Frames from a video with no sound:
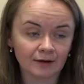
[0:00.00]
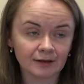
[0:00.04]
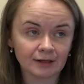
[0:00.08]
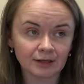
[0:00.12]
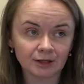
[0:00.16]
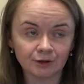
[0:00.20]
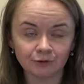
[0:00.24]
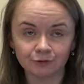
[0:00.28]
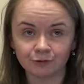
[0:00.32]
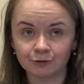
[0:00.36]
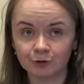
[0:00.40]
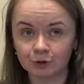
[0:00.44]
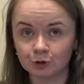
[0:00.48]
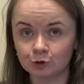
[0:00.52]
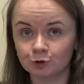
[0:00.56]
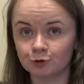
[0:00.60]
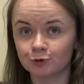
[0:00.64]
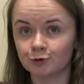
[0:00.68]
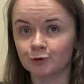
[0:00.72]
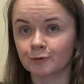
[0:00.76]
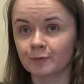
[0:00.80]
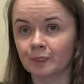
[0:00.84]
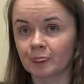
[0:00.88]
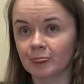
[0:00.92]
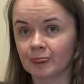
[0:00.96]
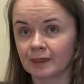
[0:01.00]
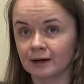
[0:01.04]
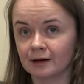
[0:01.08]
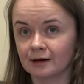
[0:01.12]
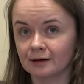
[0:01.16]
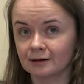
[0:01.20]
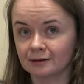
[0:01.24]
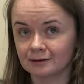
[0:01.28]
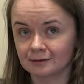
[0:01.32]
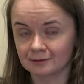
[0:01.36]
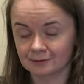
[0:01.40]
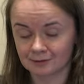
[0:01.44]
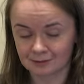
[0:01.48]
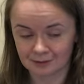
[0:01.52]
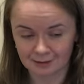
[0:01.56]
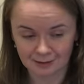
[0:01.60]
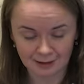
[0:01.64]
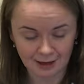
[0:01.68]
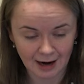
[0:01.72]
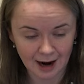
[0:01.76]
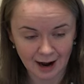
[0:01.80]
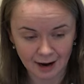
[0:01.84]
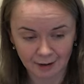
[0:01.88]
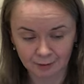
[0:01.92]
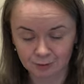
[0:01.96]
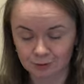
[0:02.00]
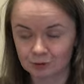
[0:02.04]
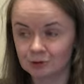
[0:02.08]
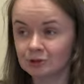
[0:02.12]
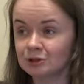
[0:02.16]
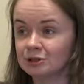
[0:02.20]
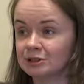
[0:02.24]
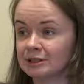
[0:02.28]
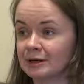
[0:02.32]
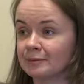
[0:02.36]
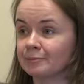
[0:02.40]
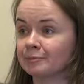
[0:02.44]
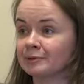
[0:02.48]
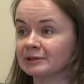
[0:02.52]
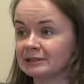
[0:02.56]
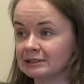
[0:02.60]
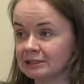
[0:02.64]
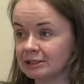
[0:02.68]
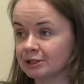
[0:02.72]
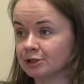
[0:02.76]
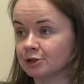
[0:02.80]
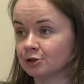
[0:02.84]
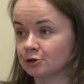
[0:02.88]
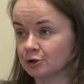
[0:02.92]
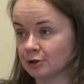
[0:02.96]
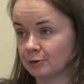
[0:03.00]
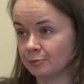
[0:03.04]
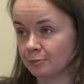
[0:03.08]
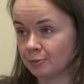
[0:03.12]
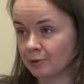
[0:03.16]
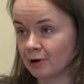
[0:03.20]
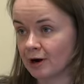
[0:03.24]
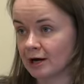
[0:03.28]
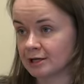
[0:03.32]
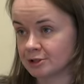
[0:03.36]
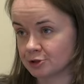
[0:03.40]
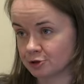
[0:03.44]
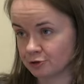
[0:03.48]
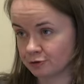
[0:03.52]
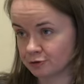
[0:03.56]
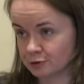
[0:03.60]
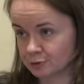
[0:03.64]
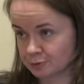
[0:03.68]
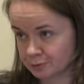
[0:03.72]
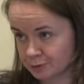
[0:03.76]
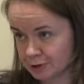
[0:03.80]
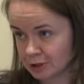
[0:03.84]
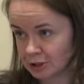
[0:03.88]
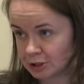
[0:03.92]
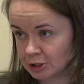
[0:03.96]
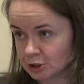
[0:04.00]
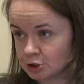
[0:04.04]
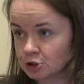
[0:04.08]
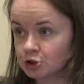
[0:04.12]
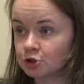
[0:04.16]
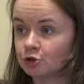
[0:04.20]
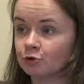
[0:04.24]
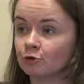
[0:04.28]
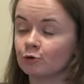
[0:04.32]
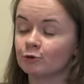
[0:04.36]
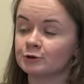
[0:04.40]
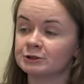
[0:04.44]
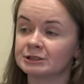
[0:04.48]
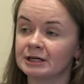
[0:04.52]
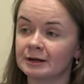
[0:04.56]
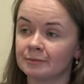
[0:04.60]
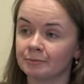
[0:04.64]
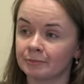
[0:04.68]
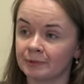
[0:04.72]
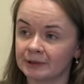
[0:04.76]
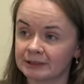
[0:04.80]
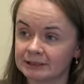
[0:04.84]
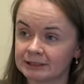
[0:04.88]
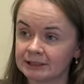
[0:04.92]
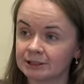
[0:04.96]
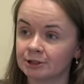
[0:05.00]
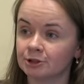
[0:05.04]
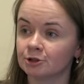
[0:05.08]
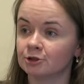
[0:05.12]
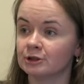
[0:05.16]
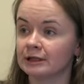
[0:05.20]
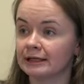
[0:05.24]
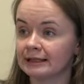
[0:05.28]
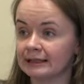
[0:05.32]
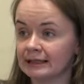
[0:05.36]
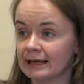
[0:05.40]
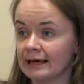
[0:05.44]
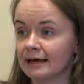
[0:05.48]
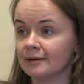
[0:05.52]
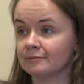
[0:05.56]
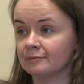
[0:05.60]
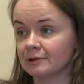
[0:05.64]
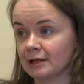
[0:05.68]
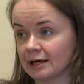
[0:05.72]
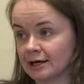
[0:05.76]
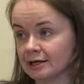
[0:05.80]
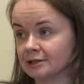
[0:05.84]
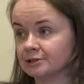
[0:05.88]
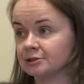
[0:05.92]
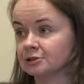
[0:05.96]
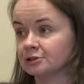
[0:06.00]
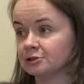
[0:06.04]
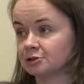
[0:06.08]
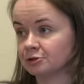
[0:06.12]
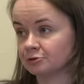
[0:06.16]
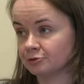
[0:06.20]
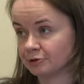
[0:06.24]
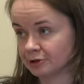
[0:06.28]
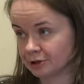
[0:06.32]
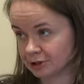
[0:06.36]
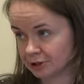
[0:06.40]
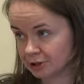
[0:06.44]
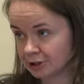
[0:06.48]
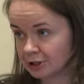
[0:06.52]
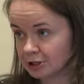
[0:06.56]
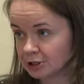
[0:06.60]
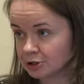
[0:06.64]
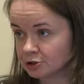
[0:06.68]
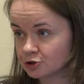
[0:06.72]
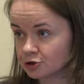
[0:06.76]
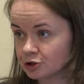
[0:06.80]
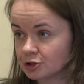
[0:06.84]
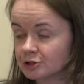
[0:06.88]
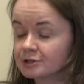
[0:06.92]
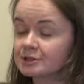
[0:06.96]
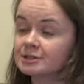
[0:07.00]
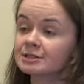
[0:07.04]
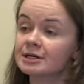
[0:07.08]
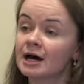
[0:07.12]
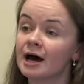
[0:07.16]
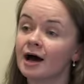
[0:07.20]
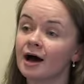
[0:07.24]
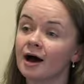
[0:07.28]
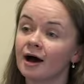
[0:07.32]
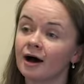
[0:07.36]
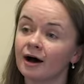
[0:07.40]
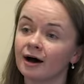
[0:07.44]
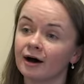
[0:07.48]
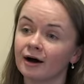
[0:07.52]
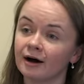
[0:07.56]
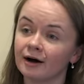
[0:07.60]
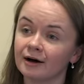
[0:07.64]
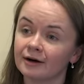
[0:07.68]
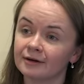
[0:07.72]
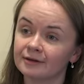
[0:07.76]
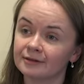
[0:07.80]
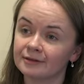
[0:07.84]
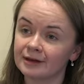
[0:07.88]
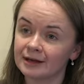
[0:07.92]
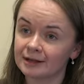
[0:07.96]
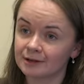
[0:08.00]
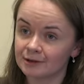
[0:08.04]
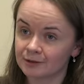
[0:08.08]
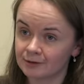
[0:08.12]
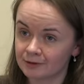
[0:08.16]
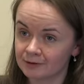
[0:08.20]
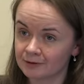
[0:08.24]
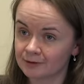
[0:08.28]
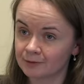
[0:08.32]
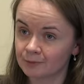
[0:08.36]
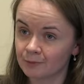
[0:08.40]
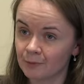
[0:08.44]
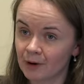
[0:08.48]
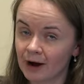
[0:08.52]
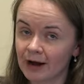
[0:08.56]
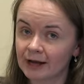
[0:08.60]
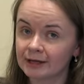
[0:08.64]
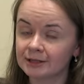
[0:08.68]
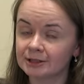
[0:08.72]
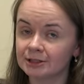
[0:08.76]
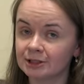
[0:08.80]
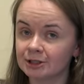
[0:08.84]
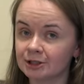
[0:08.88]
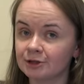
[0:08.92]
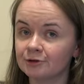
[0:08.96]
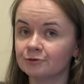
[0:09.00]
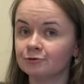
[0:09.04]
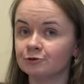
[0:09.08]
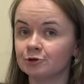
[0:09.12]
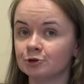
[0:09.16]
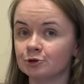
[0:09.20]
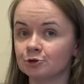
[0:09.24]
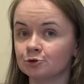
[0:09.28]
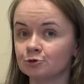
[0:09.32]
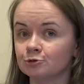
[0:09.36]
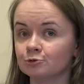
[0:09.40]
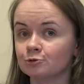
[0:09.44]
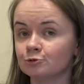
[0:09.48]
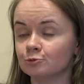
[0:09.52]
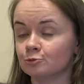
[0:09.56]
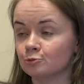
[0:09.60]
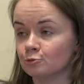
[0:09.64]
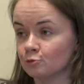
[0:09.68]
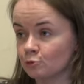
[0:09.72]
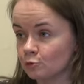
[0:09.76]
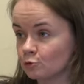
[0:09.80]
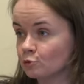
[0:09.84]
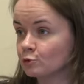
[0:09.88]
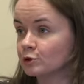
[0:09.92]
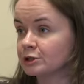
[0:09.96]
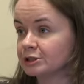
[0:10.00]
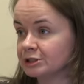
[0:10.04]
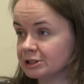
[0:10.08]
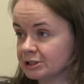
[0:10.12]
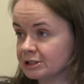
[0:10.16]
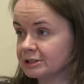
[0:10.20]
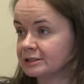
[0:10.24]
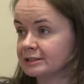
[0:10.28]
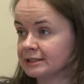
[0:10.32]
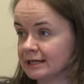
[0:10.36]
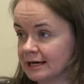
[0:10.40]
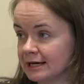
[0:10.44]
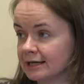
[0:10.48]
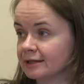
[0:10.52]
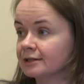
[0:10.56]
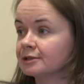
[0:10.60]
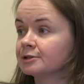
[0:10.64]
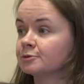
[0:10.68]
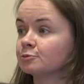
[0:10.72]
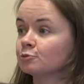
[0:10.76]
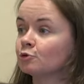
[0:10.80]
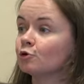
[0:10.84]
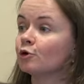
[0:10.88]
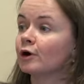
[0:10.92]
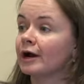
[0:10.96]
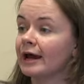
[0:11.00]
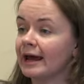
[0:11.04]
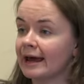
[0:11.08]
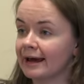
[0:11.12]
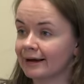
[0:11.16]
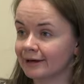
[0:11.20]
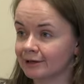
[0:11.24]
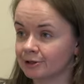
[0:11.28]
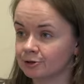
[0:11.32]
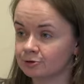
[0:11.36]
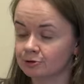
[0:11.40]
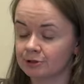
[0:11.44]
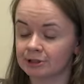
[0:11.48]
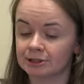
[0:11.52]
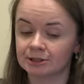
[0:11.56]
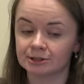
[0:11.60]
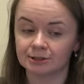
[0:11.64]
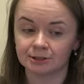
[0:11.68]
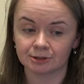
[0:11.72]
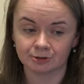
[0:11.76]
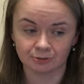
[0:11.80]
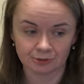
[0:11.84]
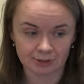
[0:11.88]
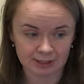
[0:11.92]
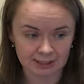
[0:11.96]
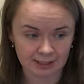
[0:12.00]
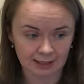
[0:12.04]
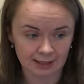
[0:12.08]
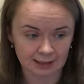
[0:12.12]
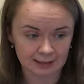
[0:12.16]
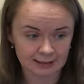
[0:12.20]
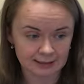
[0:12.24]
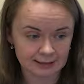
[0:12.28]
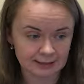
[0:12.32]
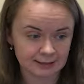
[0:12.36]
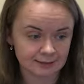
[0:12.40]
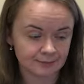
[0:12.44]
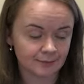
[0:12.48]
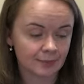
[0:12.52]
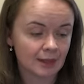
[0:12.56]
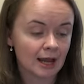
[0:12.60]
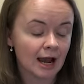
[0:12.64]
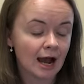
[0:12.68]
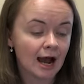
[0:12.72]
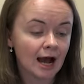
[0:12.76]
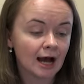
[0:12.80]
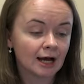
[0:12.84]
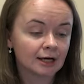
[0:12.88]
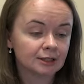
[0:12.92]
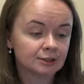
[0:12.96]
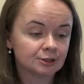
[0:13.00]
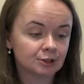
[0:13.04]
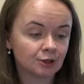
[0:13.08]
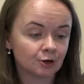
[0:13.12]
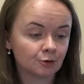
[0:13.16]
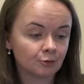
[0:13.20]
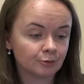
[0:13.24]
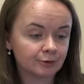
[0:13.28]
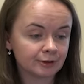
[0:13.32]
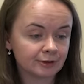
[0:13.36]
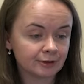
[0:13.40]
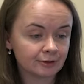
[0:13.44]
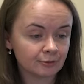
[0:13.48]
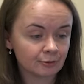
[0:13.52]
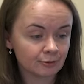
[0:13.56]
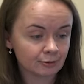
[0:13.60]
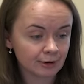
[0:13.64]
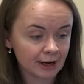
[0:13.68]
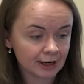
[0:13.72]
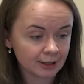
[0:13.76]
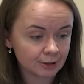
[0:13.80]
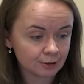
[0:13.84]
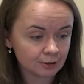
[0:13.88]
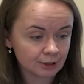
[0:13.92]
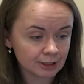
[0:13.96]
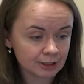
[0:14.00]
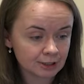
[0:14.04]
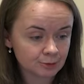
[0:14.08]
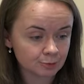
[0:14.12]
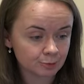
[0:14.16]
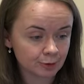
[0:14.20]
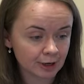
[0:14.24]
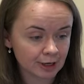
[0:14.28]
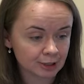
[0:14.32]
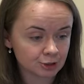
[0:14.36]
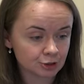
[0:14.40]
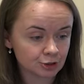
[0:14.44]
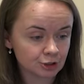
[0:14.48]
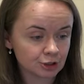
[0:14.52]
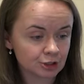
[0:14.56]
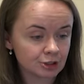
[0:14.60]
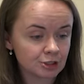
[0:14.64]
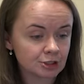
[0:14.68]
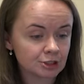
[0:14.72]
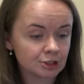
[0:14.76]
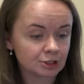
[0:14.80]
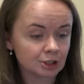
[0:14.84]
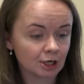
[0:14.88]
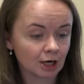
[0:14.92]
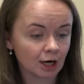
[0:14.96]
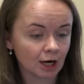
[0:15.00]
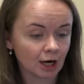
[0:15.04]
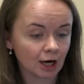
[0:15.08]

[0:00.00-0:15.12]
if you count some particular parts of speech or some particular named entity recognitions, that might give you more detailed, more accurate results. So with regular expressions,